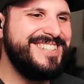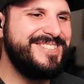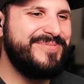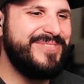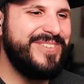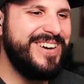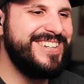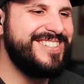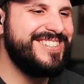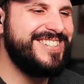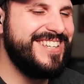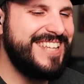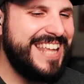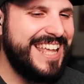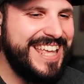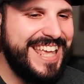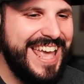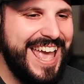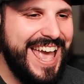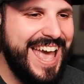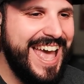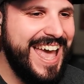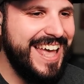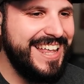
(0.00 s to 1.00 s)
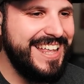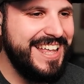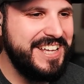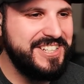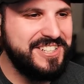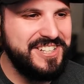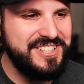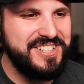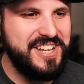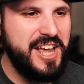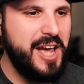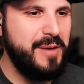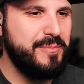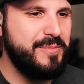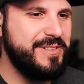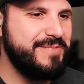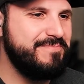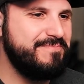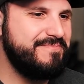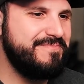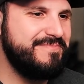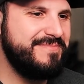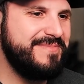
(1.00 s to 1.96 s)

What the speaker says: Sprig was like, yeah, it just happened.